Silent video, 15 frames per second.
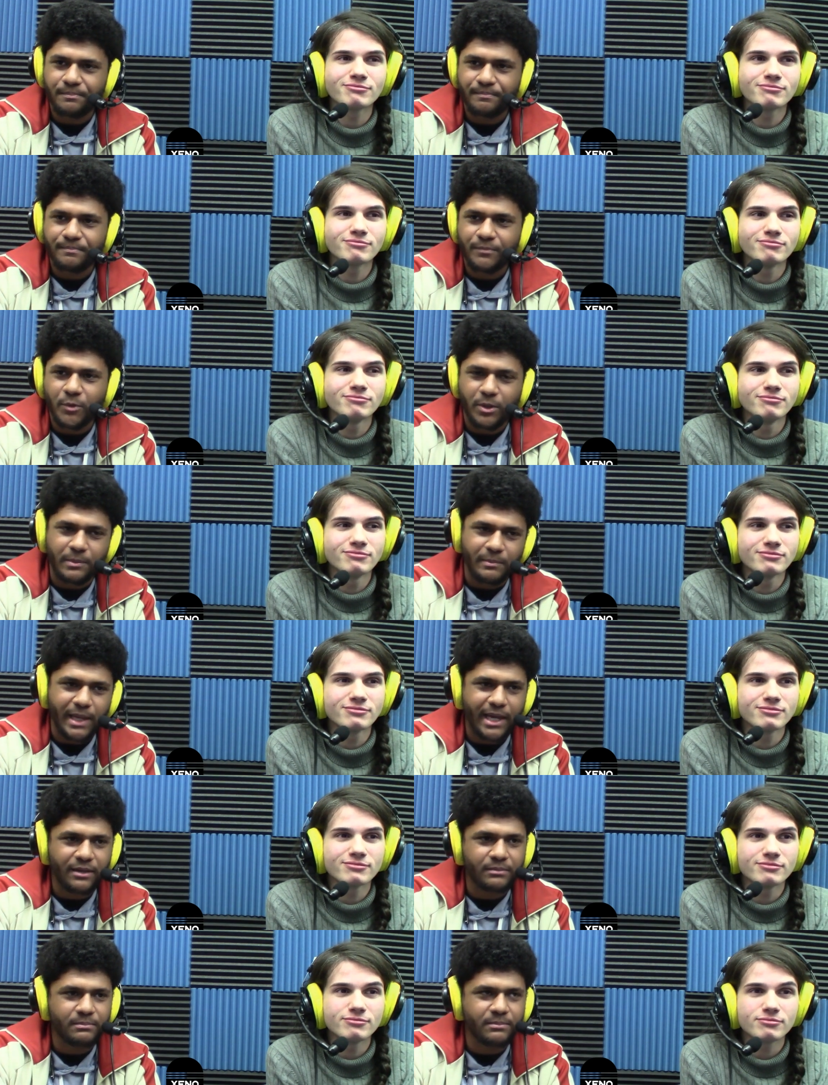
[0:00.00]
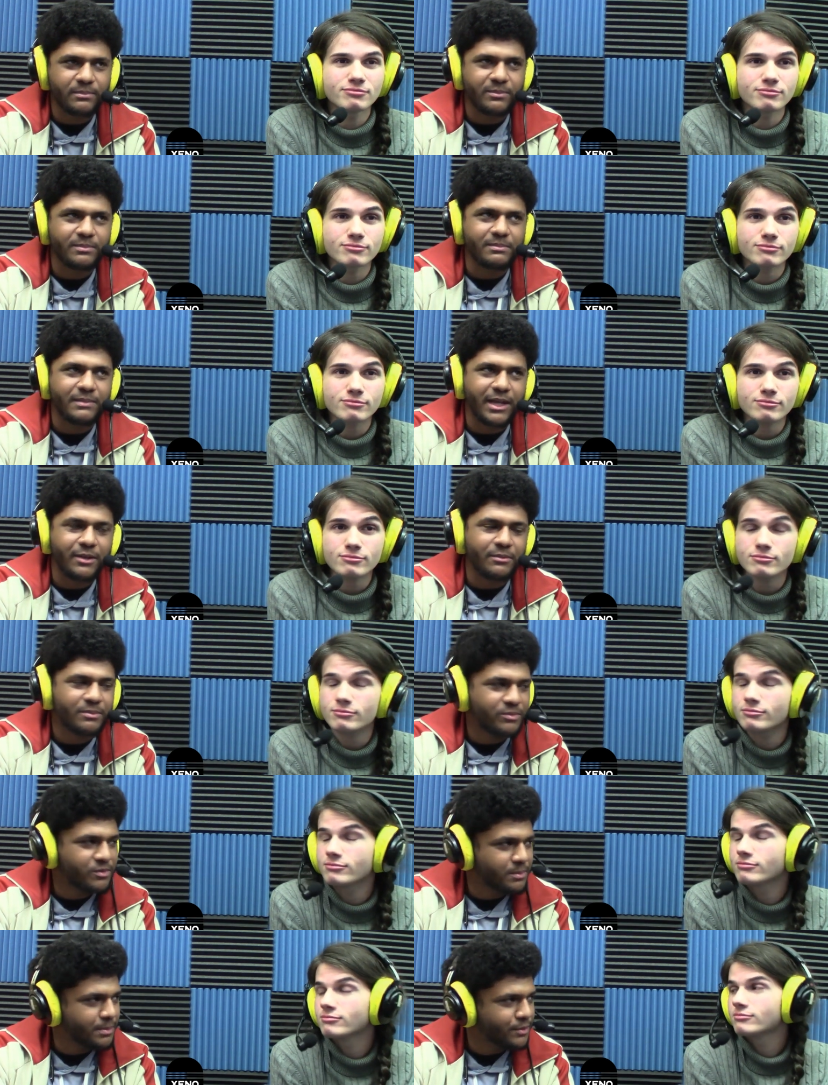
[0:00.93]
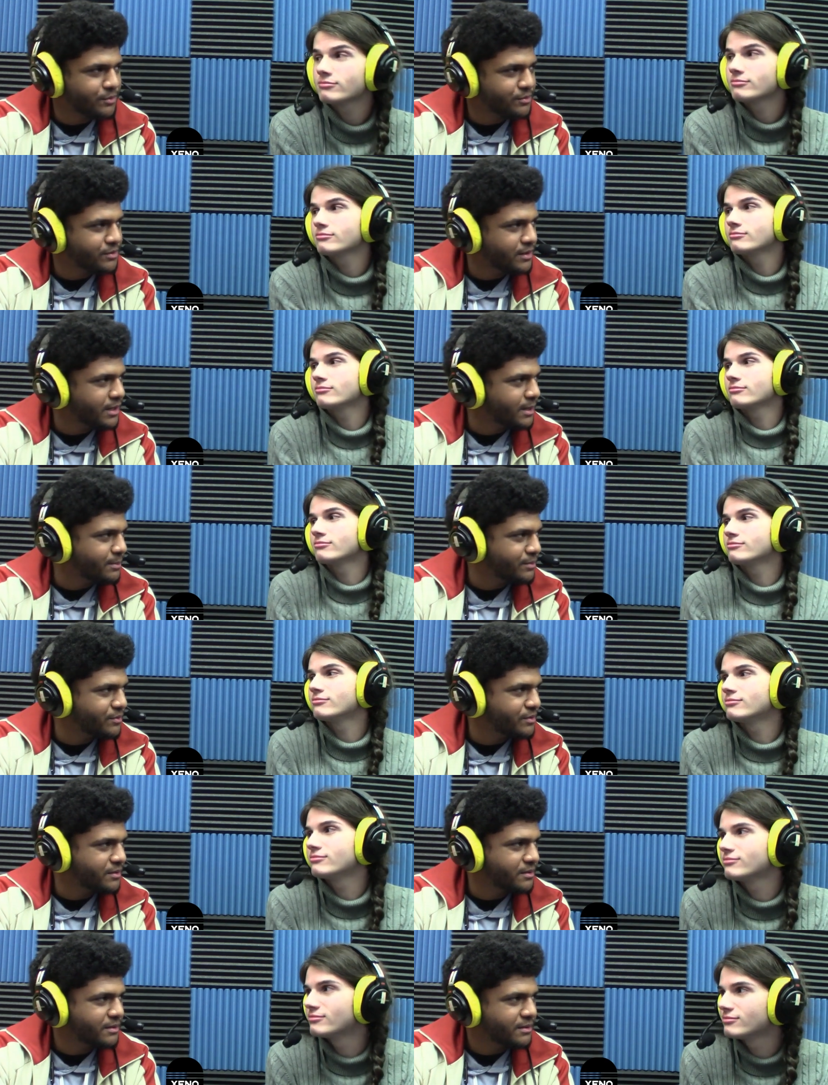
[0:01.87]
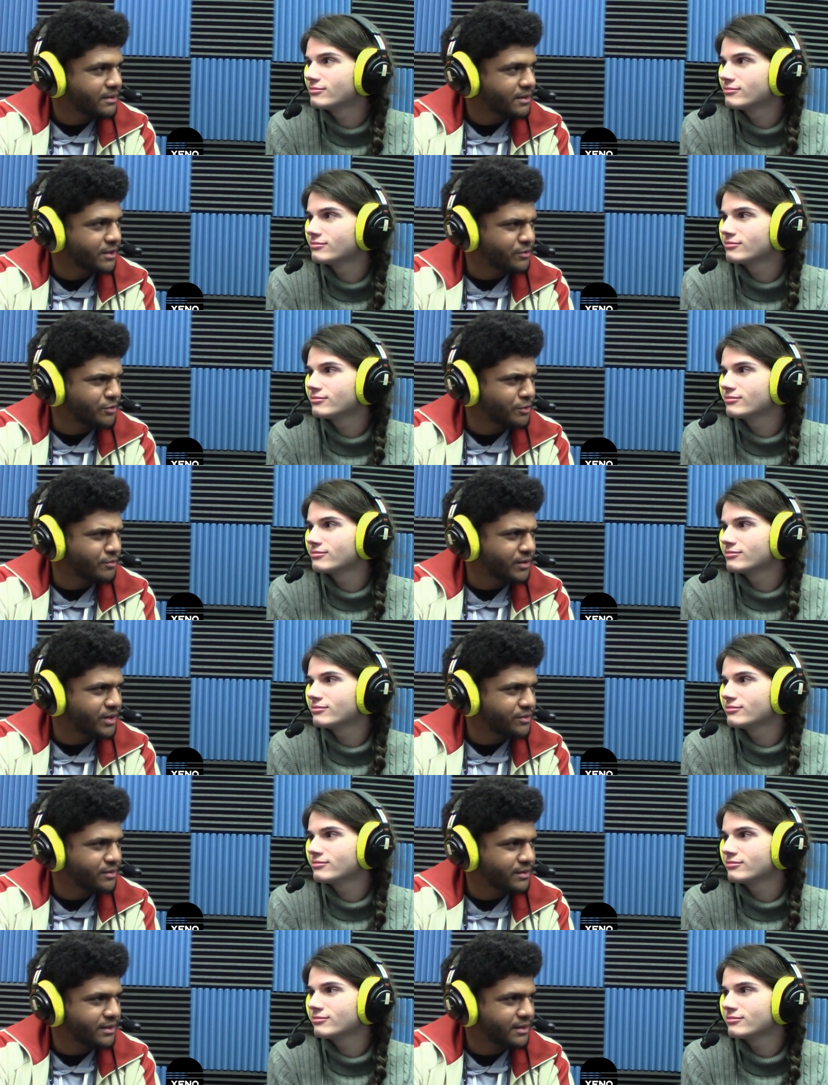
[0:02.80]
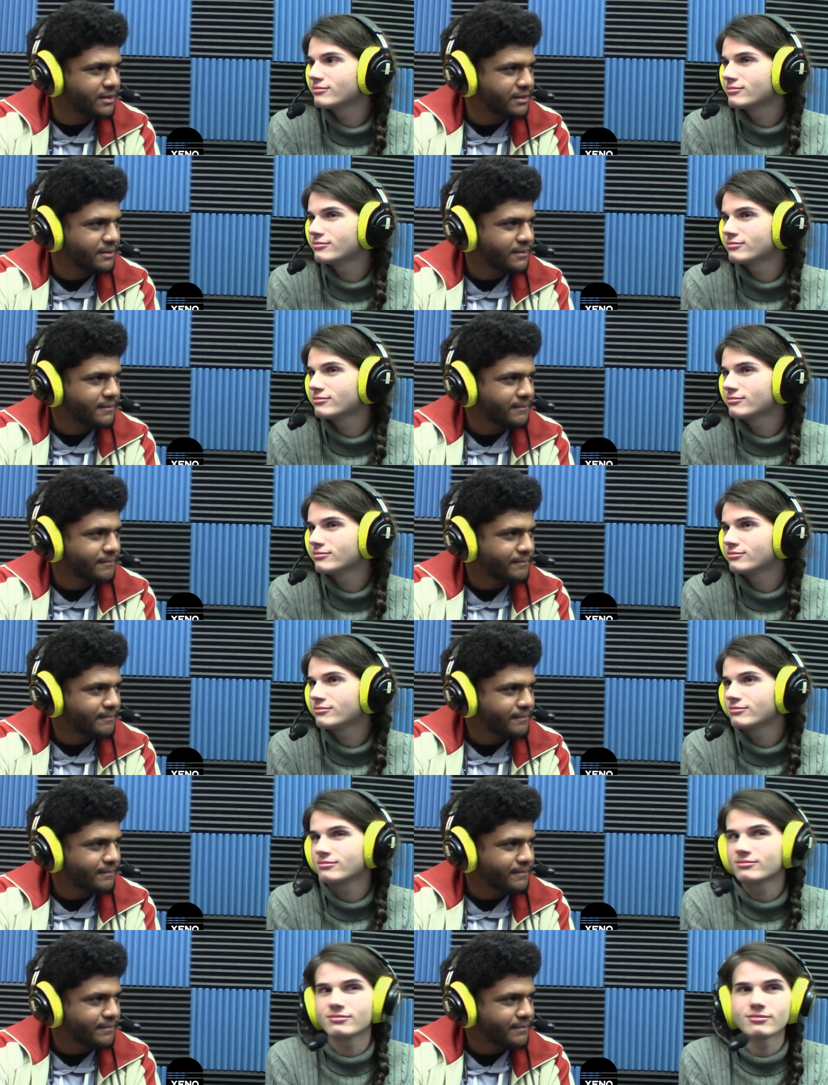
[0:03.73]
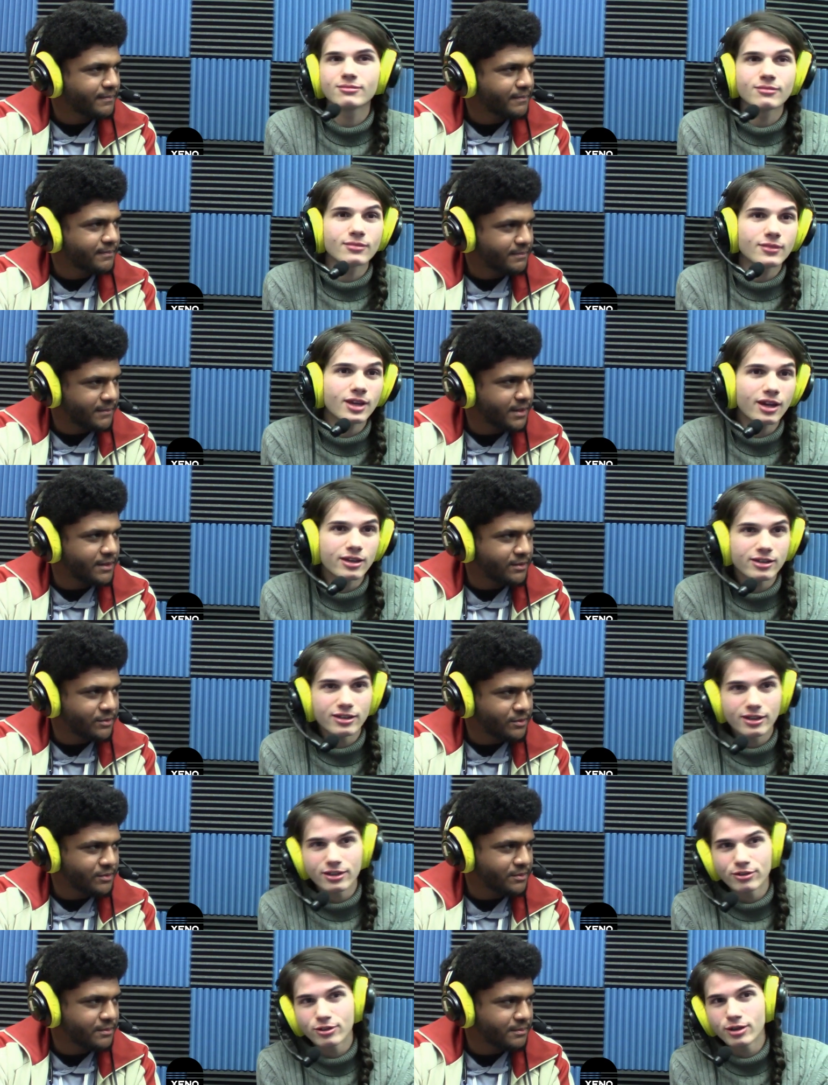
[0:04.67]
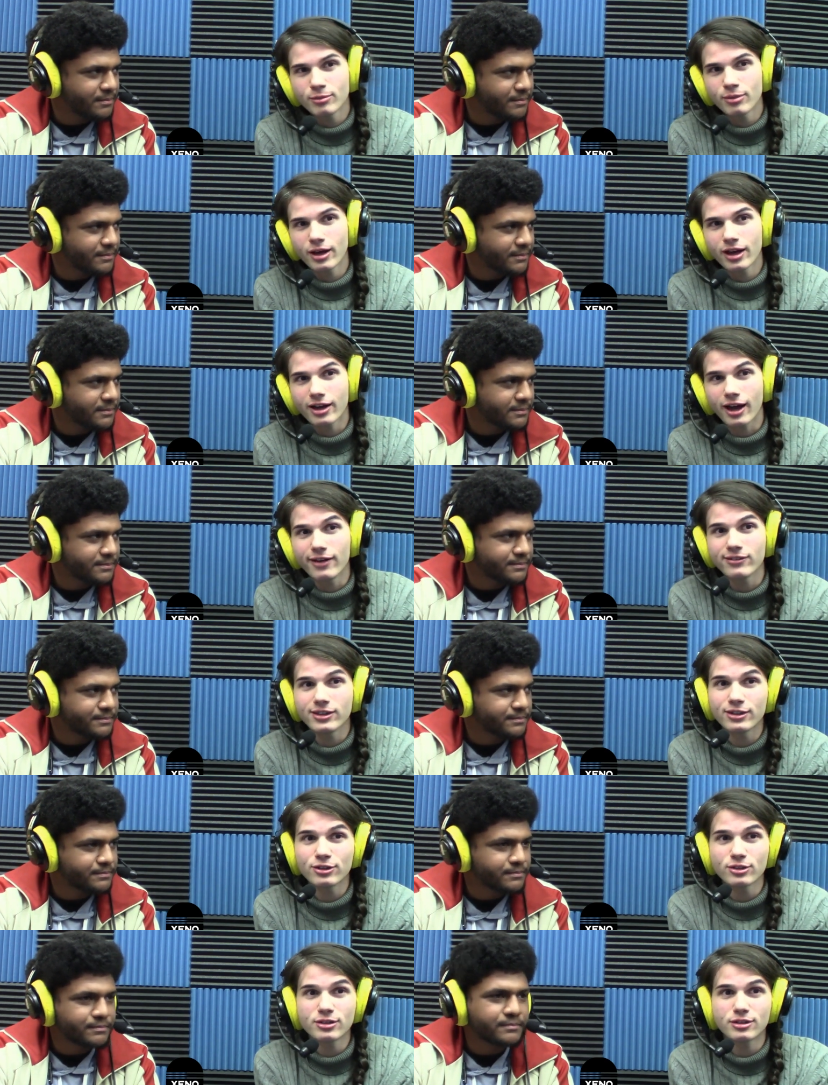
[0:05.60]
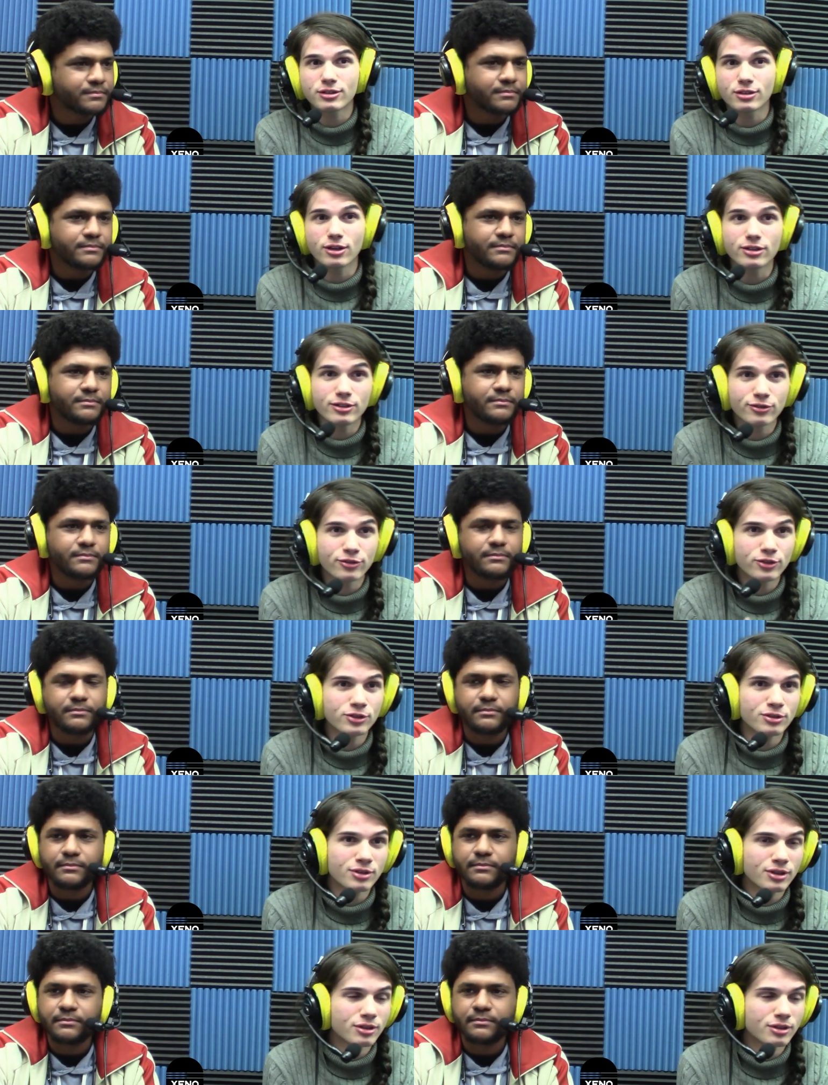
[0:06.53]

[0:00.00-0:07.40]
Speaker 1: Well, I, I suppose the opposite. We need E to come back for the true test. Yeah, yes. E, can
Speaker 2: you come back? I've literally studied for you this